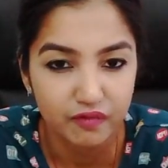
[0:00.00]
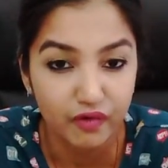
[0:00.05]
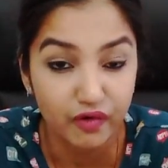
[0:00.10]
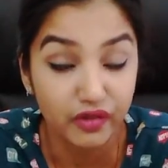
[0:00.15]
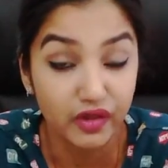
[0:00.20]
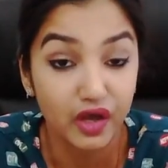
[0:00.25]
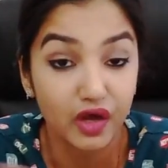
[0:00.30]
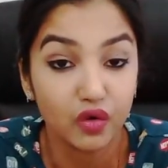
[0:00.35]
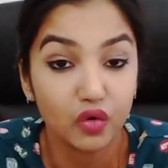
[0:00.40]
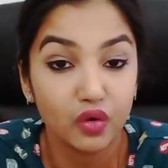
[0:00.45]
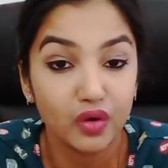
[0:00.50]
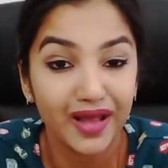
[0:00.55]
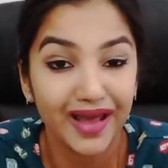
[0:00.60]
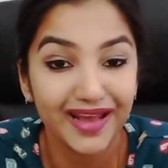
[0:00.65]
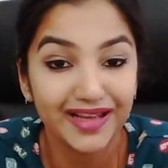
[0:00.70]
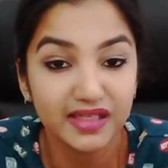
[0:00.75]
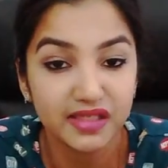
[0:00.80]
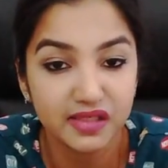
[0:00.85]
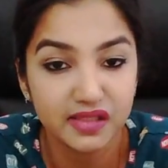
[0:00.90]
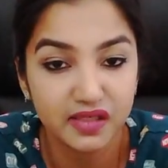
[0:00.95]
For their own
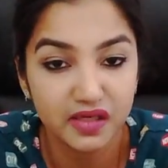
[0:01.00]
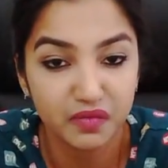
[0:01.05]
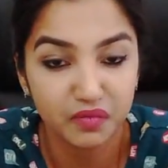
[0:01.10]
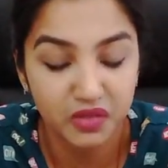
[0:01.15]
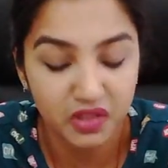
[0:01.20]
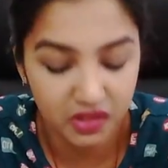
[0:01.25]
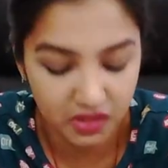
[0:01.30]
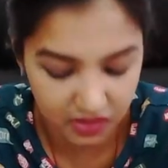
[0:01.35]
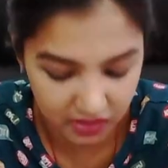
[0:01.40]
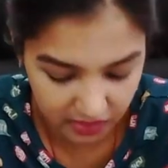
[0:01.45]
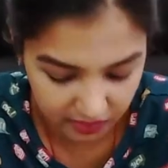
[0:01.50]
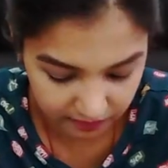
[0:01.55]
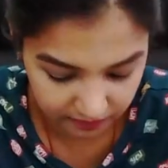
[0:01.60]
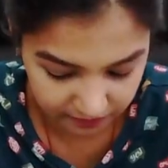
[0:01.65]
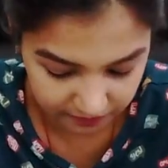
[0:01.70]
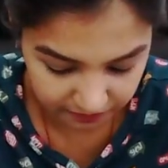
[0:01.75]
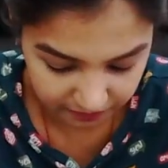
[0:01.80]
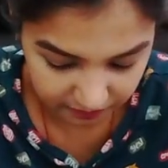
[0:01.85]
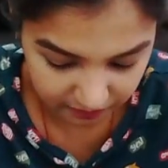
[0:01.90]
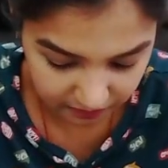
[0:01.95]
entertainment.